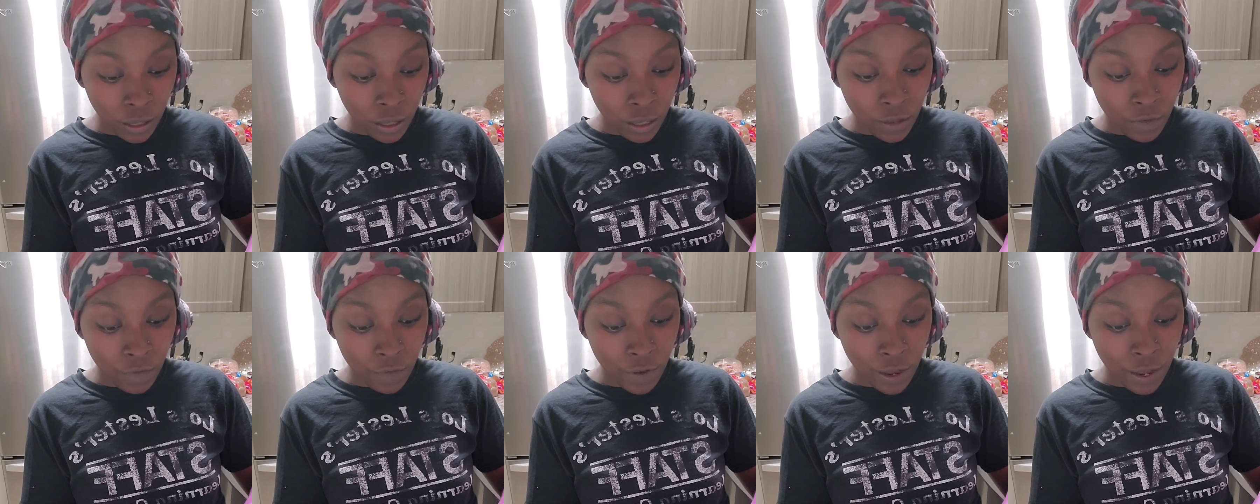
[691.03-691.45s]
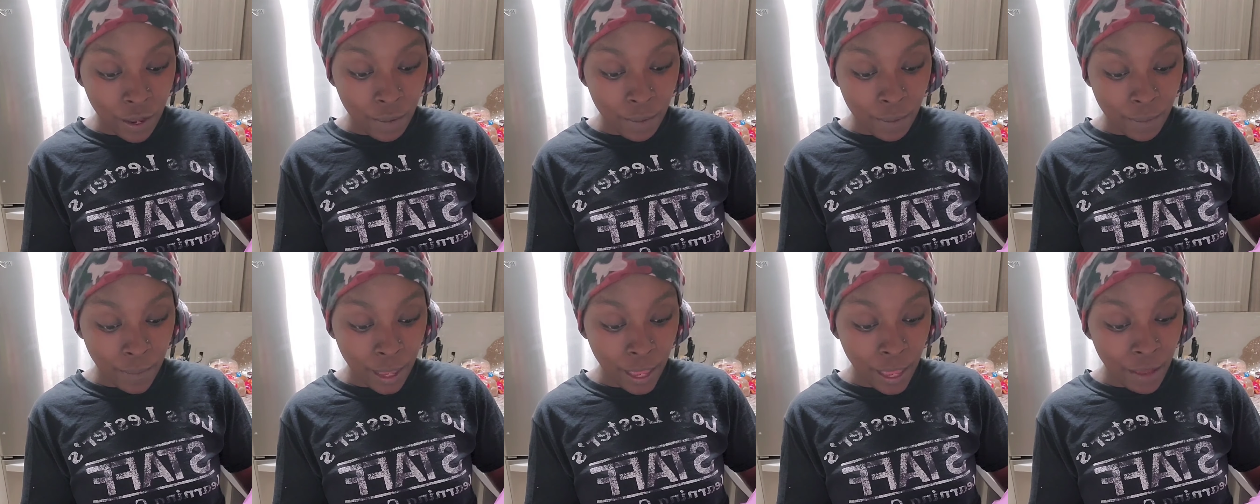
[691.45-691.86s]
if
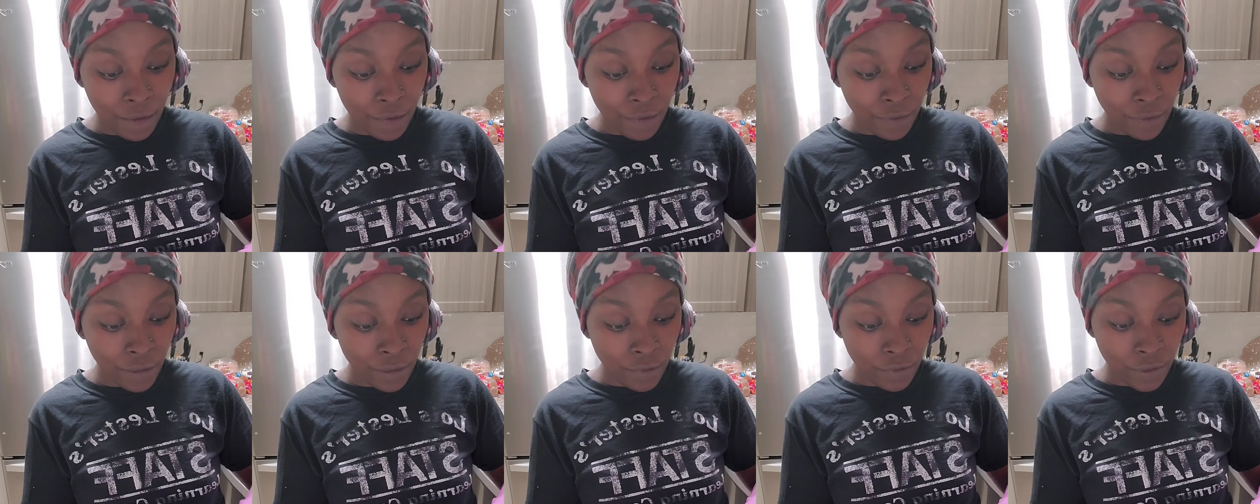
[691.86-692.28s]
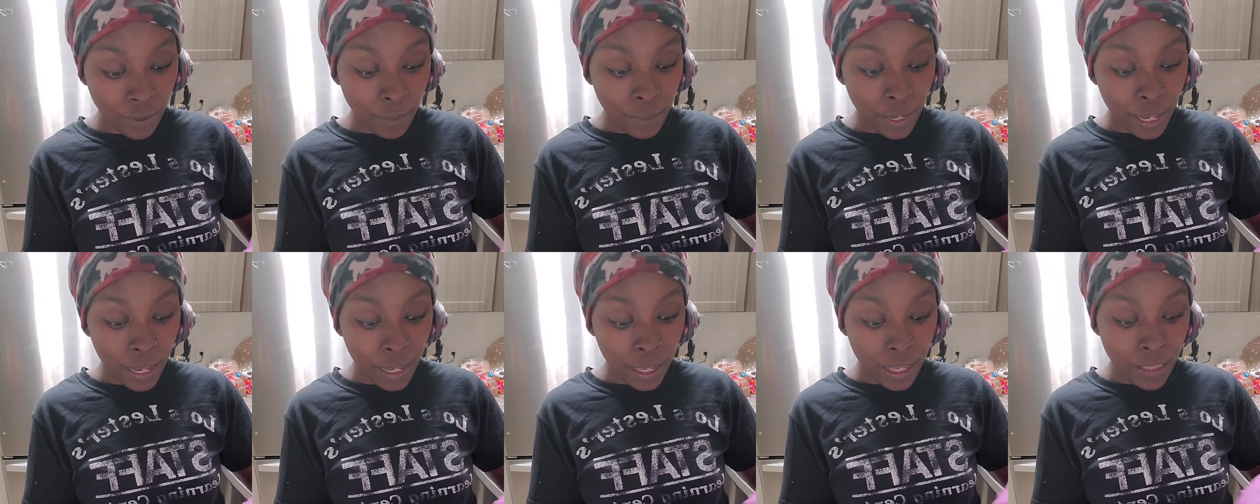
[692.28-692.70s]
I'm
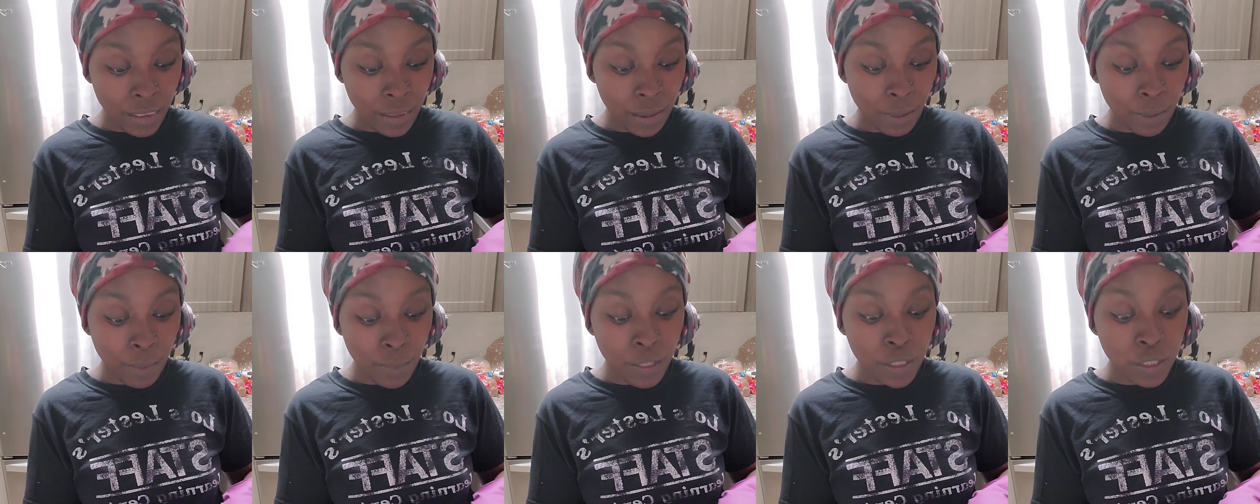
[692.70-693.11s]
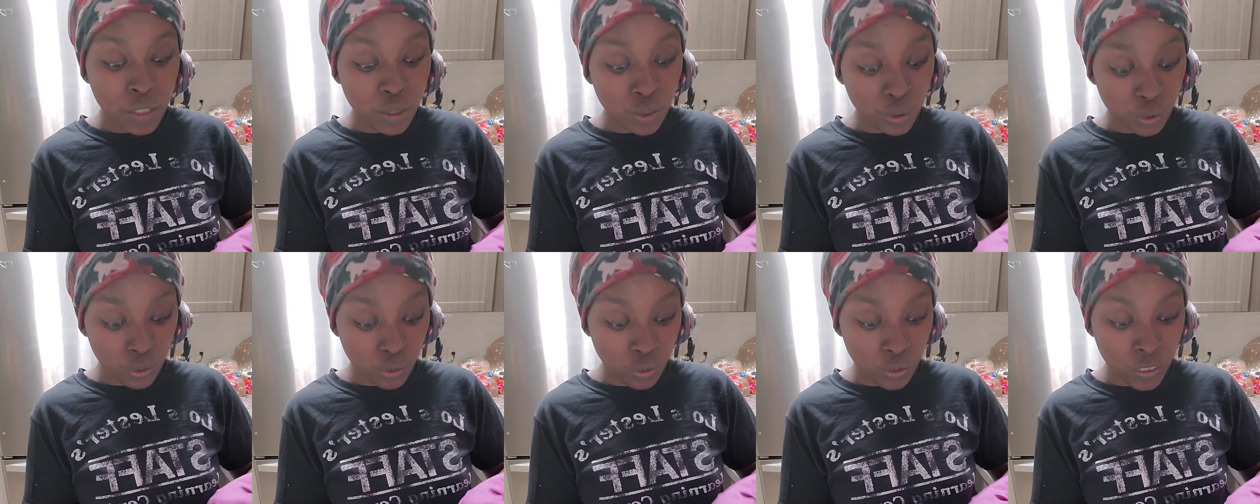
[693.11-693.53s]
not in the
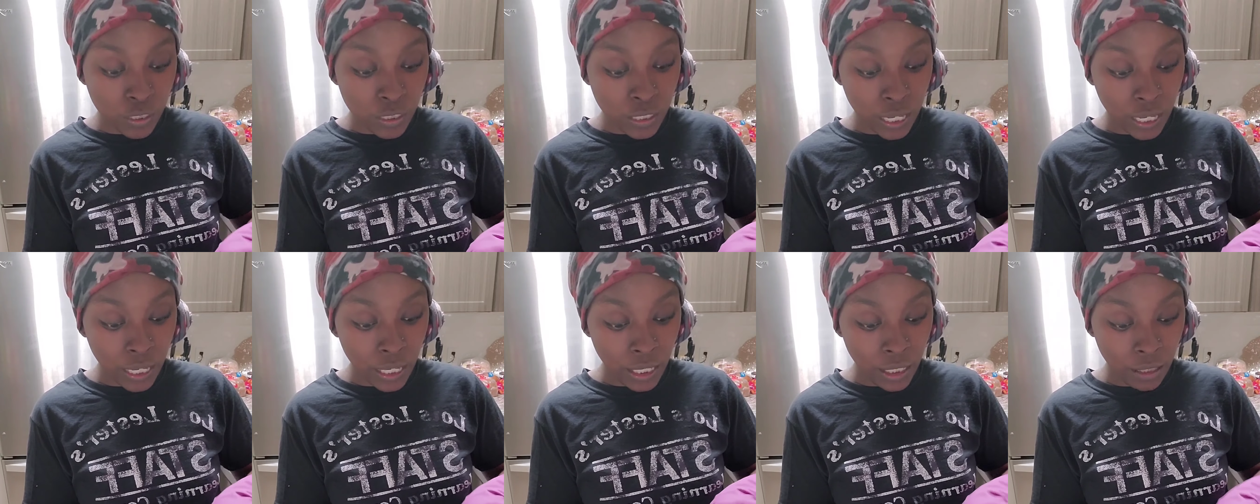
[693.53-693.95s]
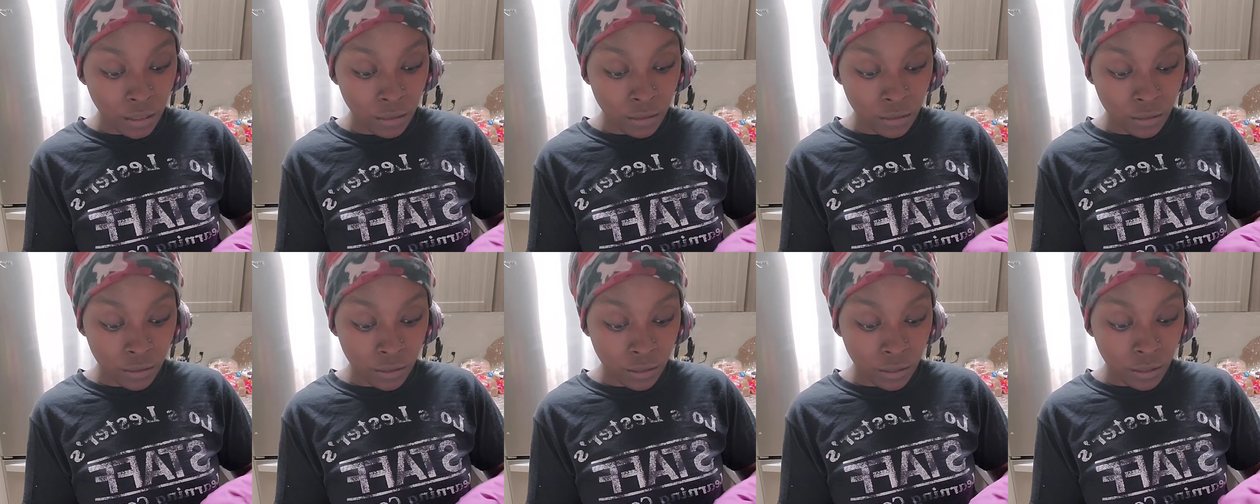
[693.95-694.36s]
mental state
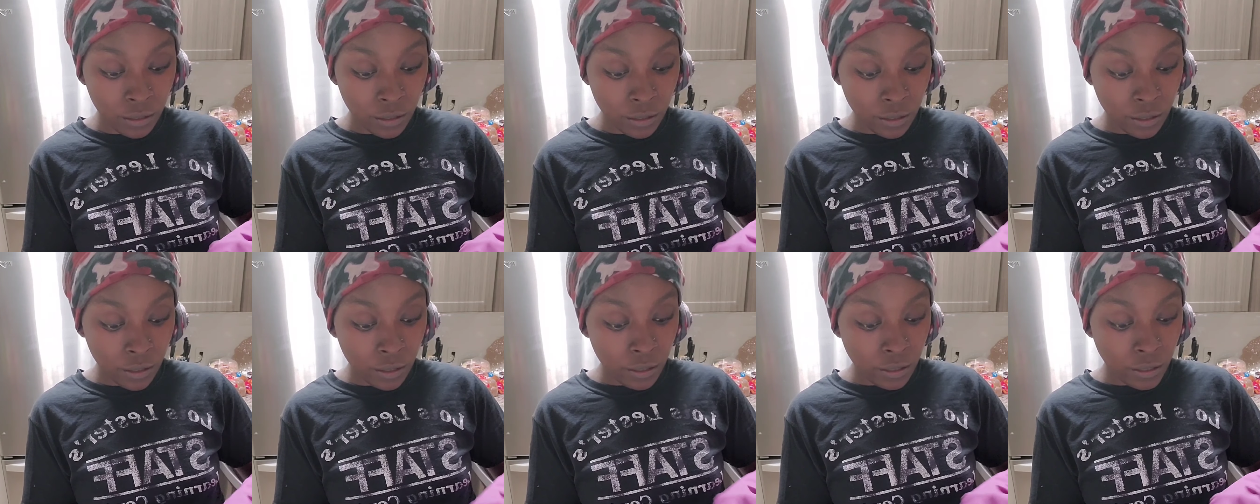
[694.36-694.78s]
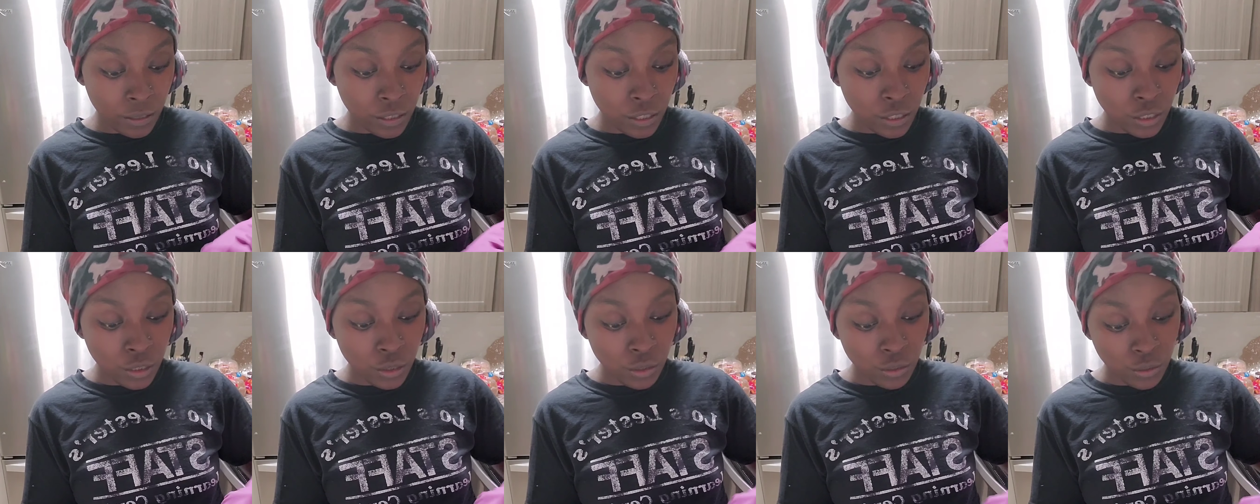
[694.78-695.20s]

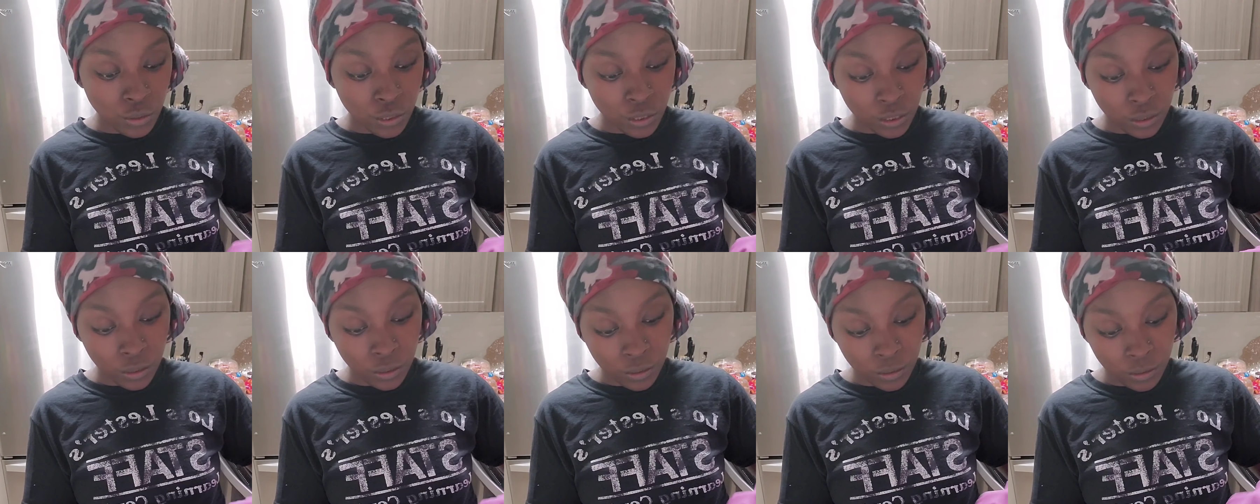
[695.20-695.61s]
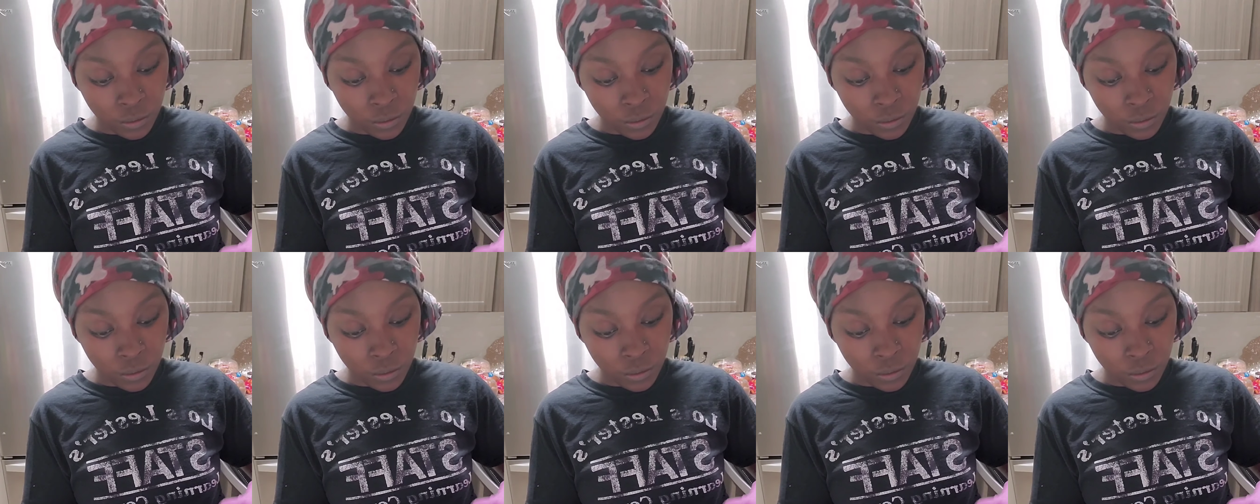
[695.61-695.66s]
to do so.